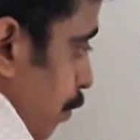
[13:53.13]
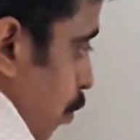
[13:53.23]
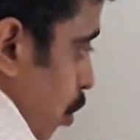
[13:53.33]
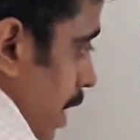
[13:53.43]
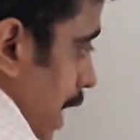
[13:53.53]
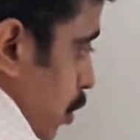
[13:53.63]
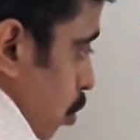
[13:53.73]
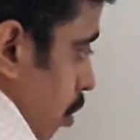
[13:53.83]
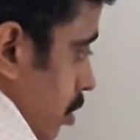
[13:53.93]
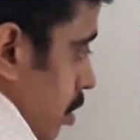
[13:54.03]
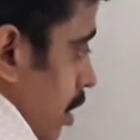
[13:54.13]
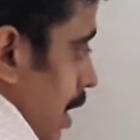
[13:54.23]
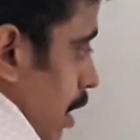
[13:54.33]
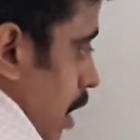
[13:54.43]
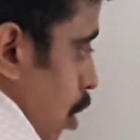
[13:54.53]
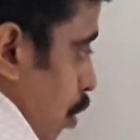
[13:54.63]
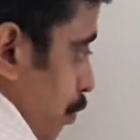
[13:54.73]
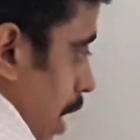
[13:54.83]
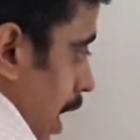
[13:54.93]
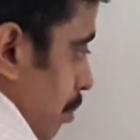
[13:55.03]
4 electrons
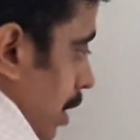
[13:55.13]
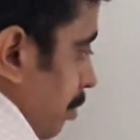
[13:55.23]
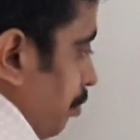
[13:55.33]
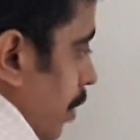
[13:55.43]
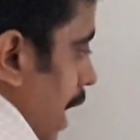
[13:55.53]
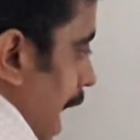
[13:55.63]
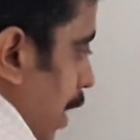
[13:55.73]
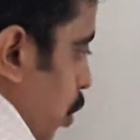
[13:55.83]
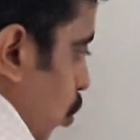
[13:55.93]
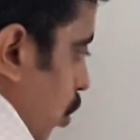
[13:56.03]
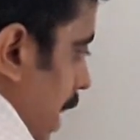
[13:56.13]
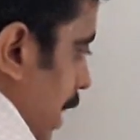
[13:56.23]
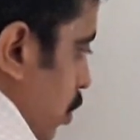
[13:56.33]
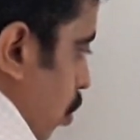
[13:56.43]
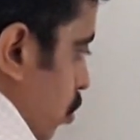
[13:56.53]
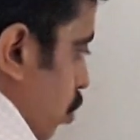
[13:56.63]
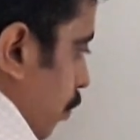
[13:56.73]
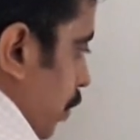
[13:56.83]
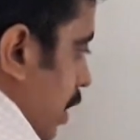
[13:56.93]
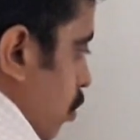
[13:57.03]
of carbon and 2 electrons
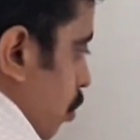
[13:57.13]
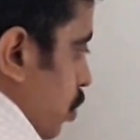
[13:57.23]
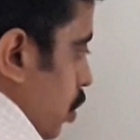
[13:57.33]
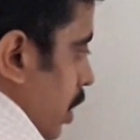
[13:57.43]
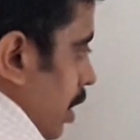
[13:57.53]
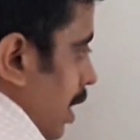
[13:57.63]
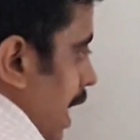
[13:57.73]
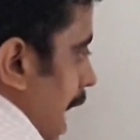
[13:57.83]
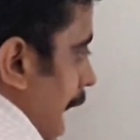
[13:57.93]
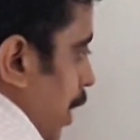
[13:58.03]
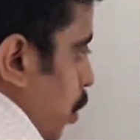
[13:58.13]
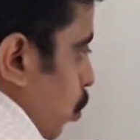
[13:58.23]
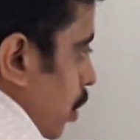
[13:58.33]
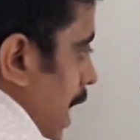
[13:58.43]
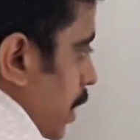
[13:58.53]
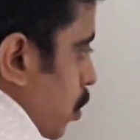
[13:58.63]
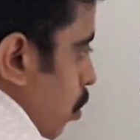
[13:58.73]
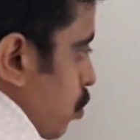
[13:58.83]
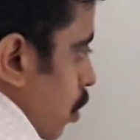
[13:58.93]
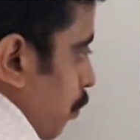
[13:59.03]
of this oxygen and 2
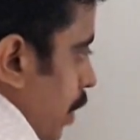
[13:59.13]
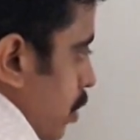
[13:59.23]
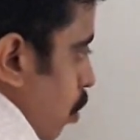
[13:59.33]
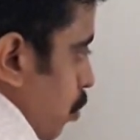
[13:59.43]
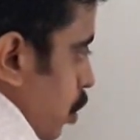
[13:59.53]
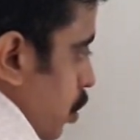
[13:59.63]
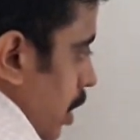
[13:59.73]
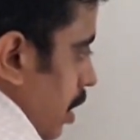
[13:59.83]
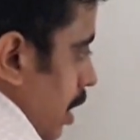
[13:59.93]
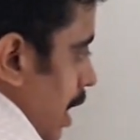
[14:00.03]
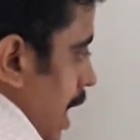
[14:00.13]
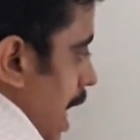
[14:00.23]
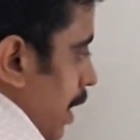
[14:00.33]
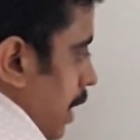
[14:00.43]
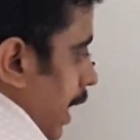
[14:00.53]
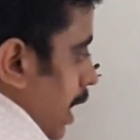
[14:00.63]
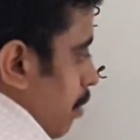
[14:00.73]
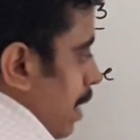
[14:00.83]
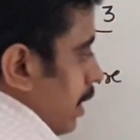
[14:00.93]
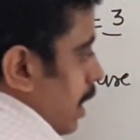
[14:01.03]
electrons of this oxygen are
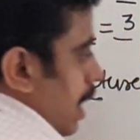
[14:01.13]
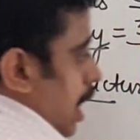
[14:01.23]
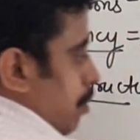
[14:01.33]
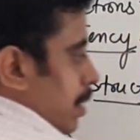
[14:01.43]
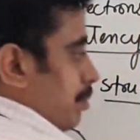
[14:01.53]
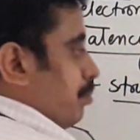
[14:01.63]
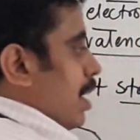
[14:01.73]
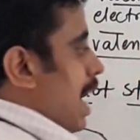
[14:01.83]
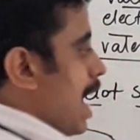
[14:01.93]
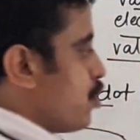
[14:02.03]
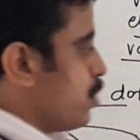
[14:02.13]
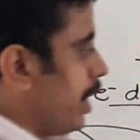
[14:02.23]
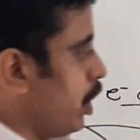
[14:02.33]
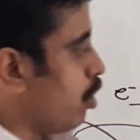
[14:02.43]
taken by the carbon as sharing